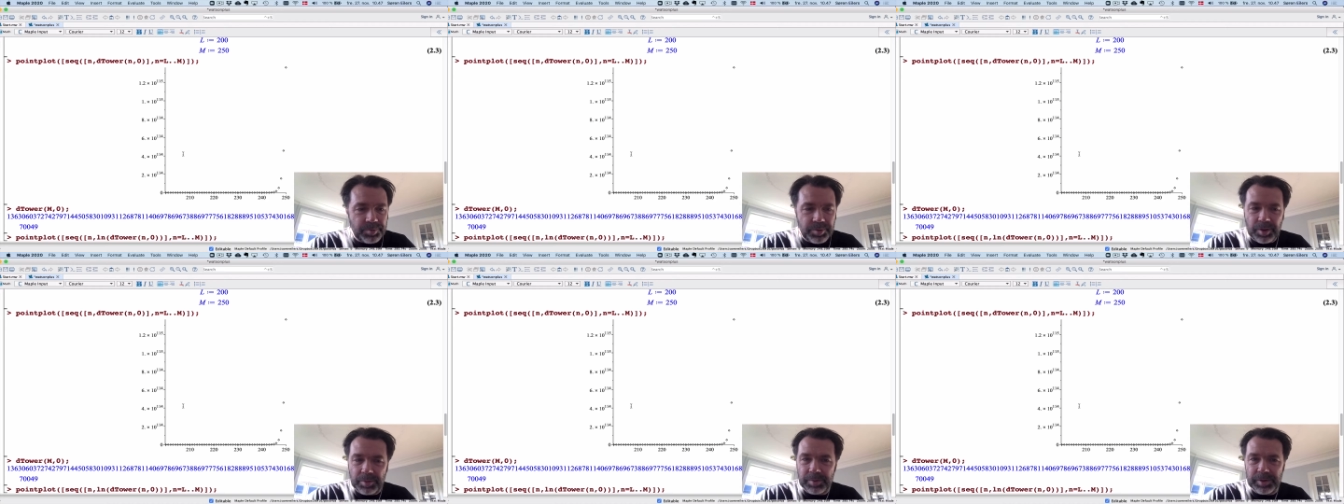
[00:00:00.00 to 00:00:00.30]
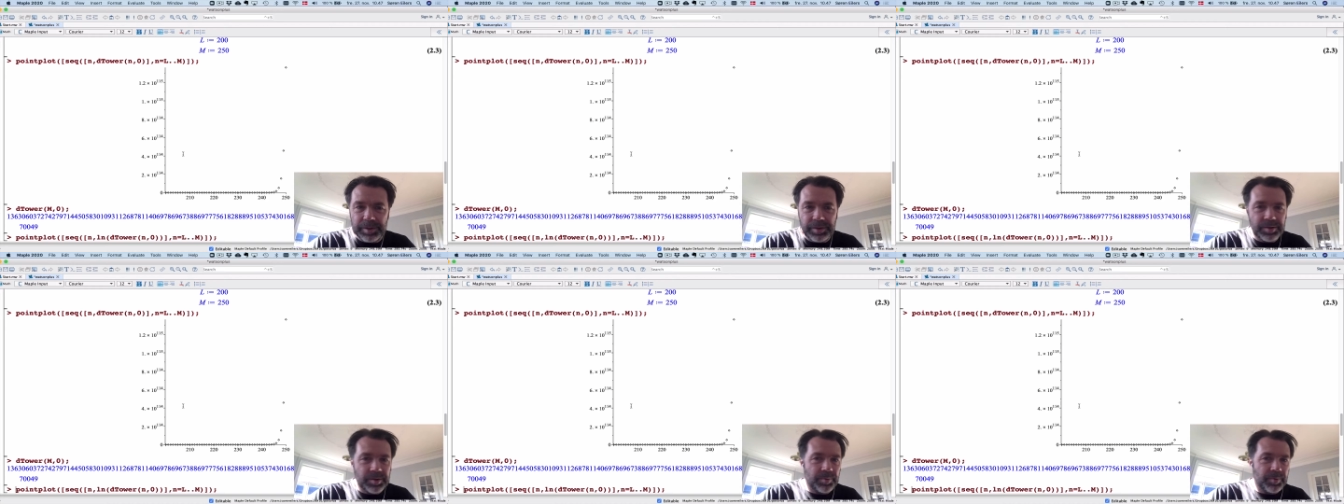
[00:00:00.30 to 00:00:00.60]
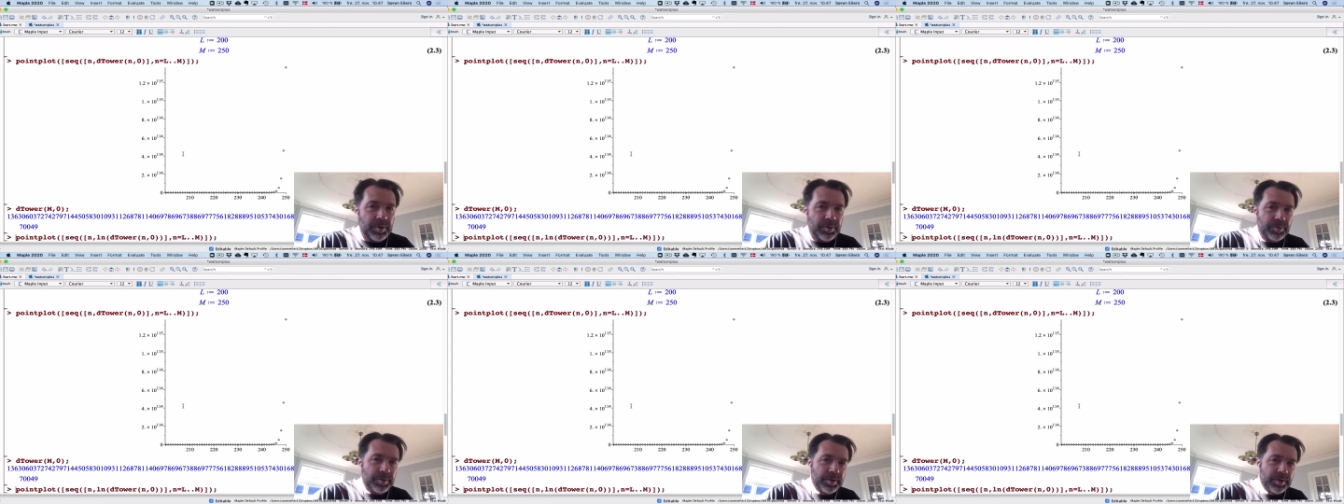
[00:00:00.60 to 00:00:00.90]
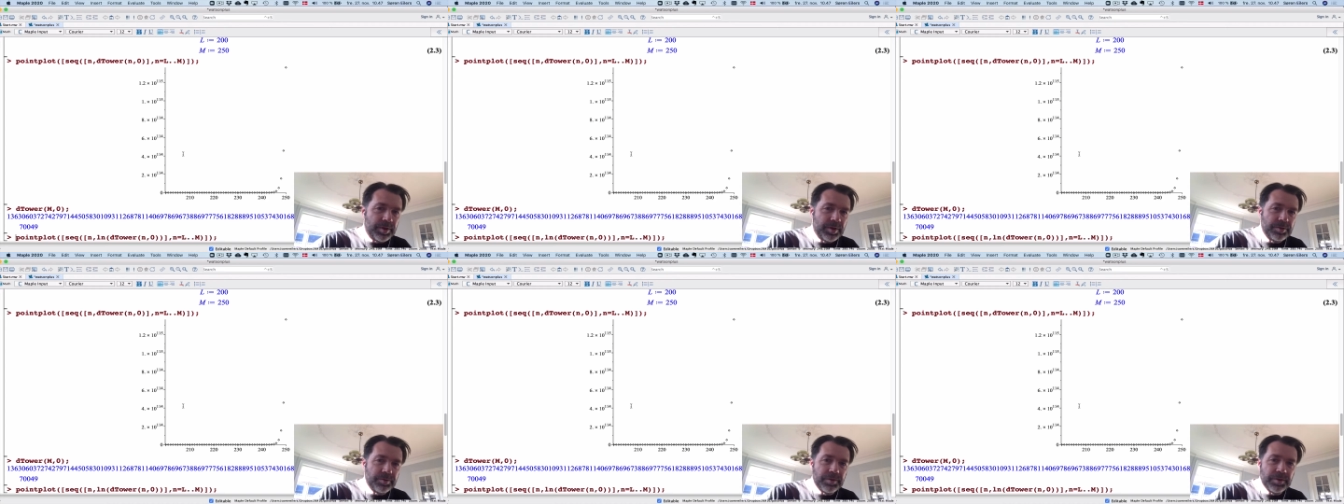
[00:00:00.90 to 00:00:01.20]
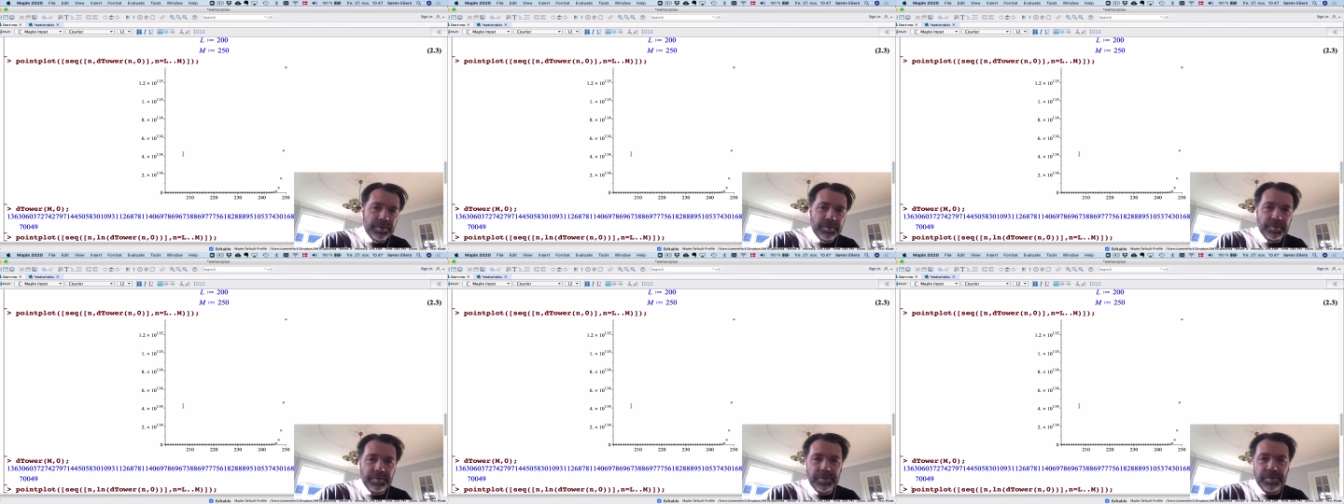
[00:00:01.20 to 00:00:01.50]
probably something with
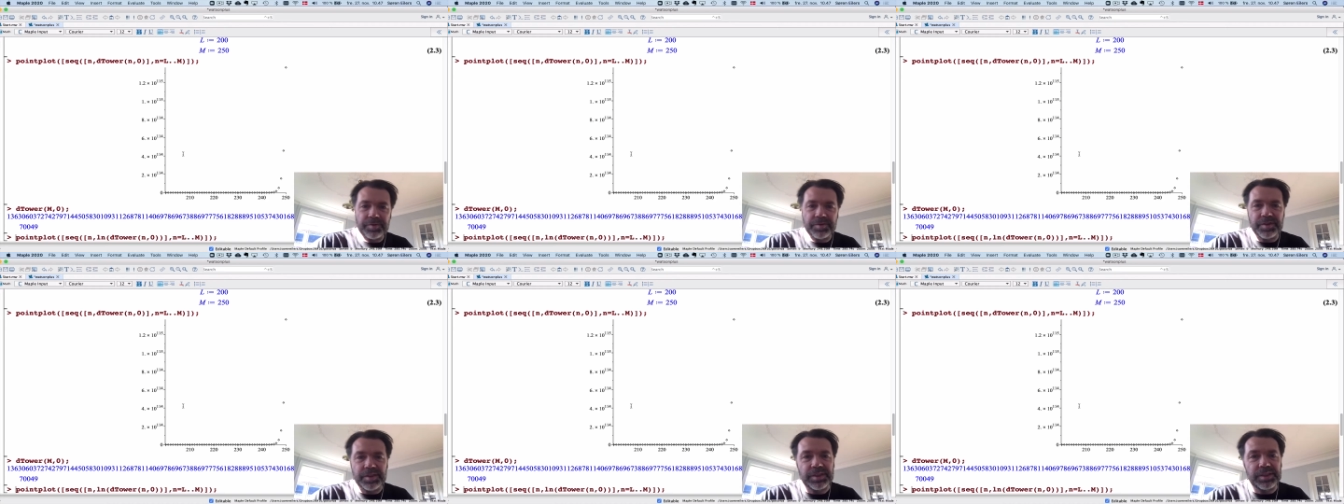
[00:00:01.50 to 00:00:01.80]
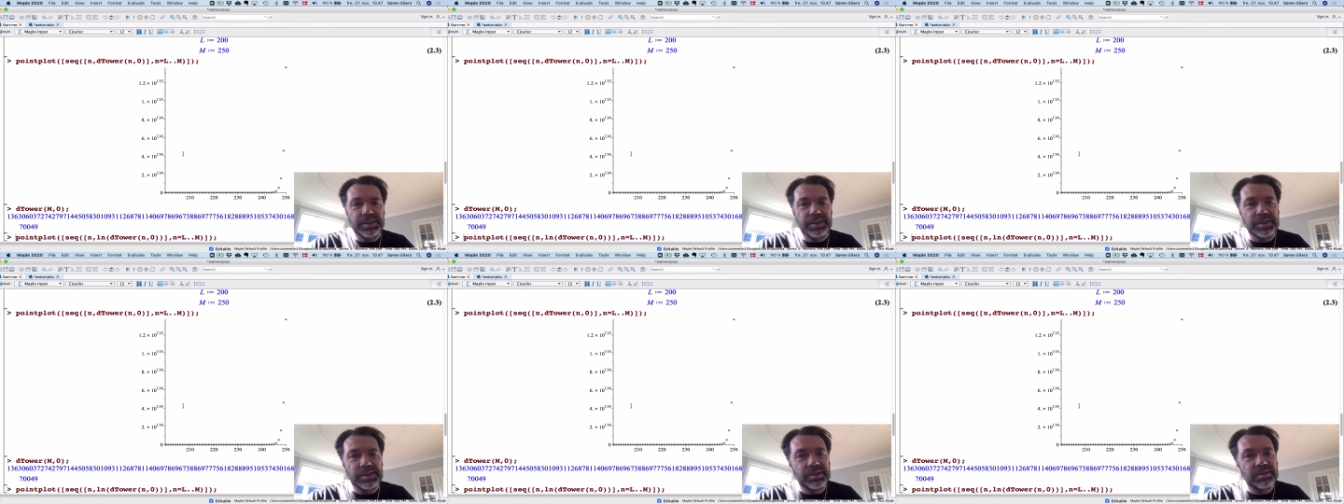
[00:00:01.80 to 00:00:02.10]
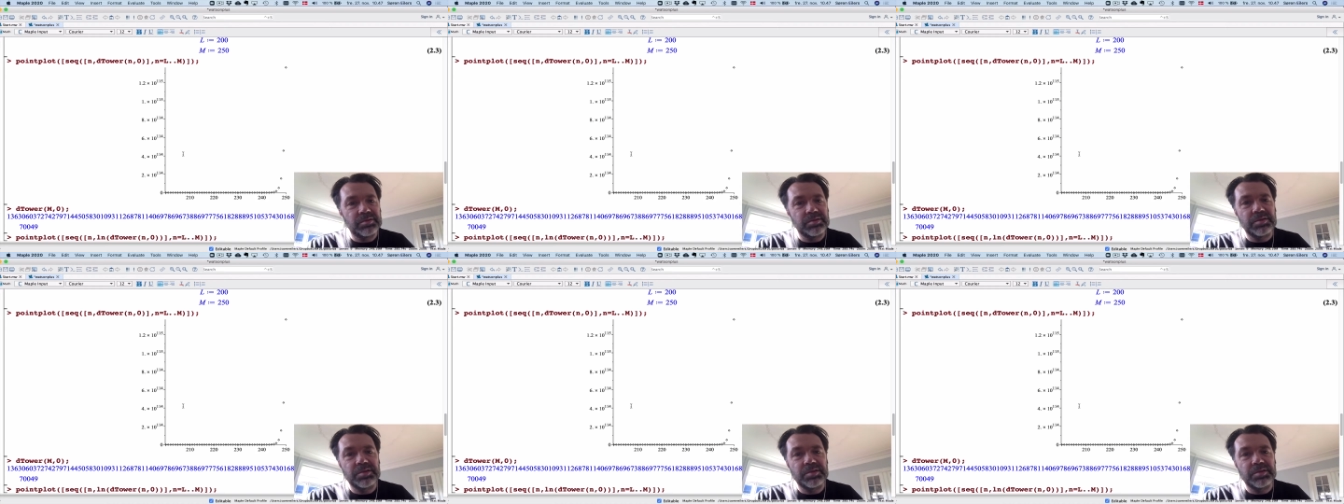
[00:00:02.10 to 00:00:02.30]
115